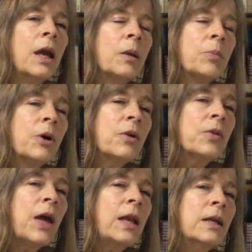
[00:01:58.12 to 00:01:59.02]
And part of
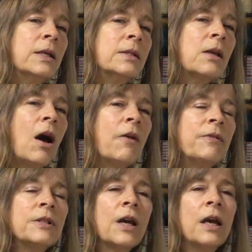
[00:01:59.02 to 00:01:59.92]
that is
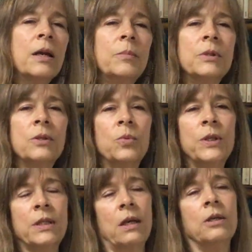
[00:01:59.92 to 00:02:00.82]
oftentimes we
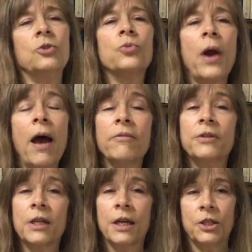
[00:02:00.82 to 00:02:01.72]
send a
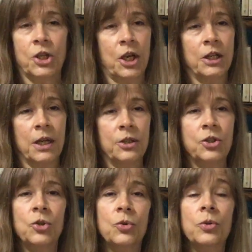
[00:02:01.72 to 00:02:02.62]
draft agenda to